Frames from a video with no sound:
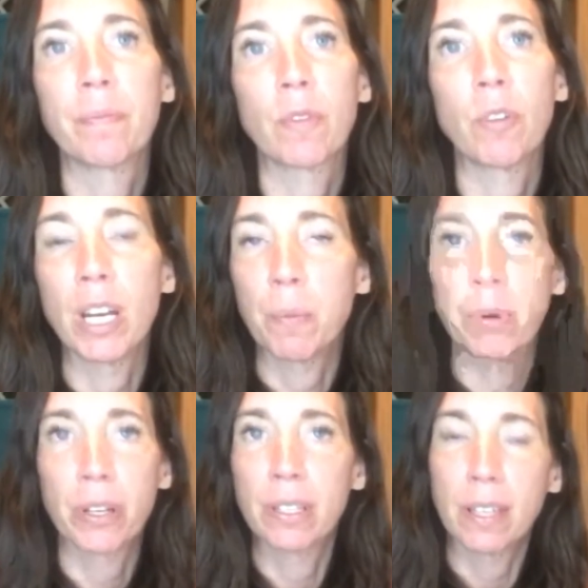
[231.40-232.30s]
reading
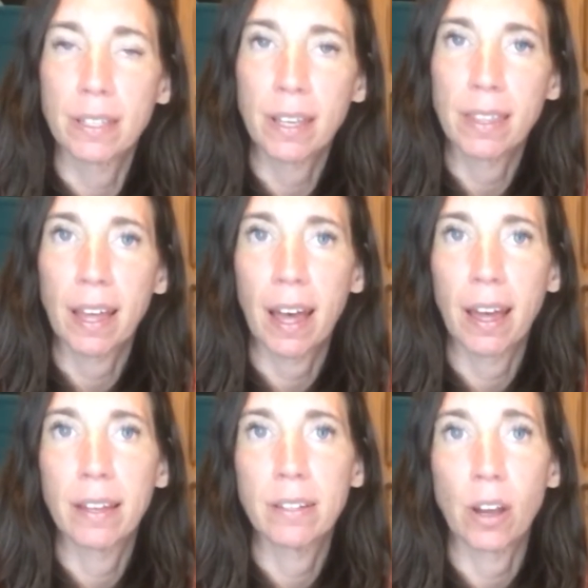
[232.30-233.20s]
books, things like
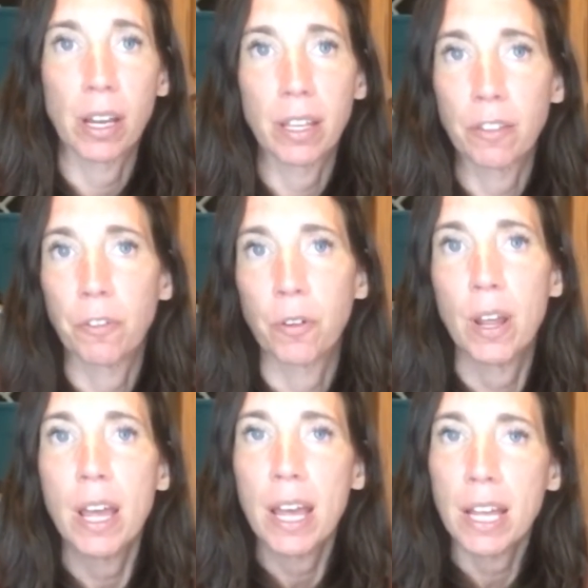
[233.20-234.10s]
that, talking on the phone.
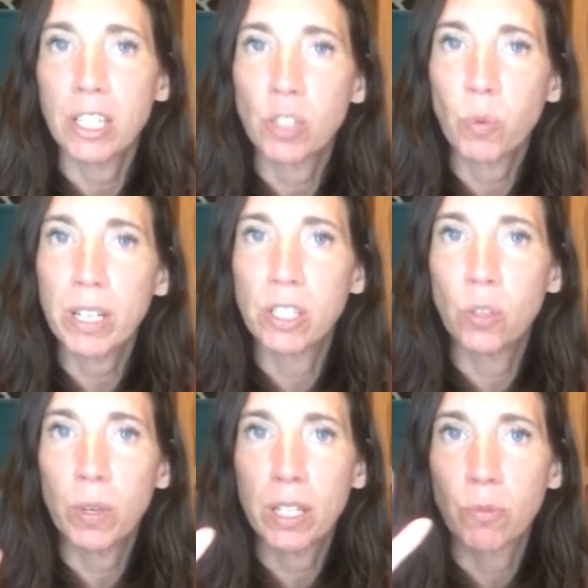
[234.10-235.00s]
It's just what it's
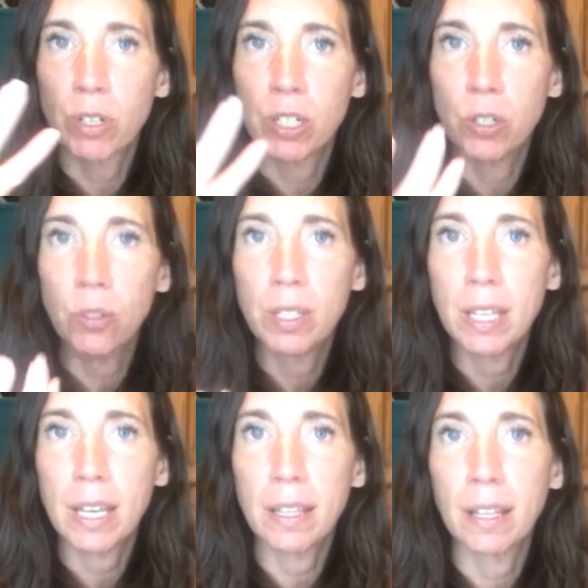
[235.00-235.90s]
doing is
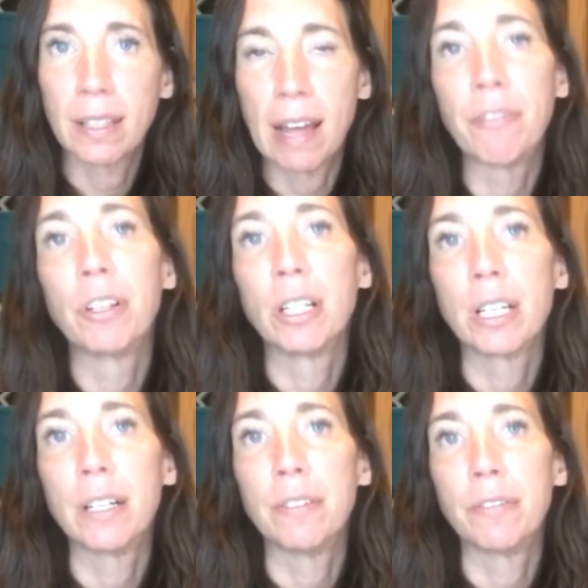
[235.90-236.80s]
reducing the level
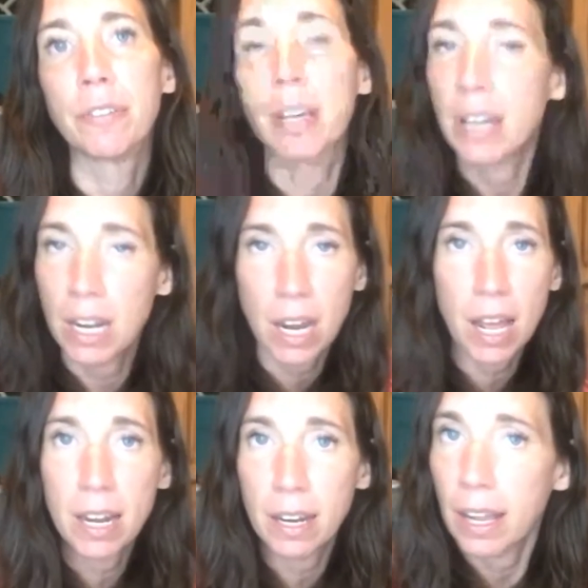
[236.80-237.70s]
of, and
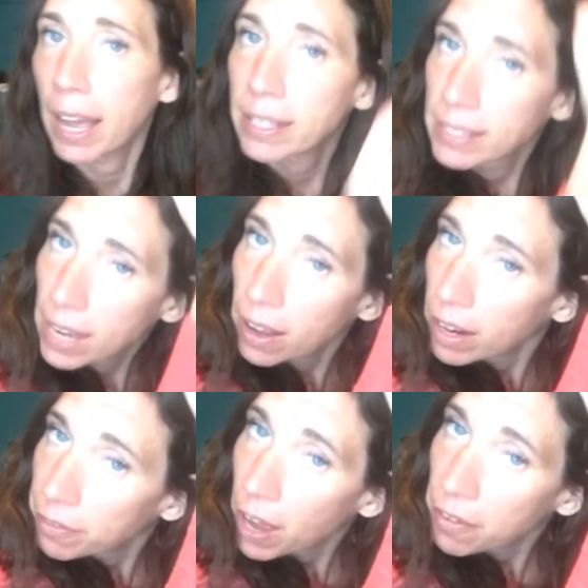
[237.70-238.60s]
hands down,
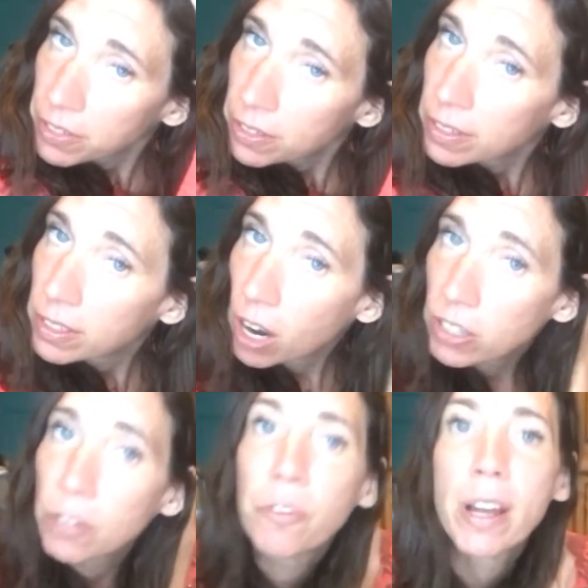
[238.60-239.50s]
I've
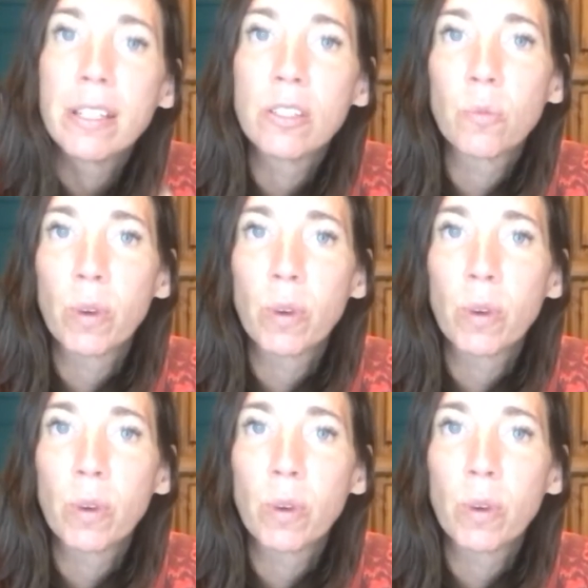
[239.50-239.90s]
talked to friends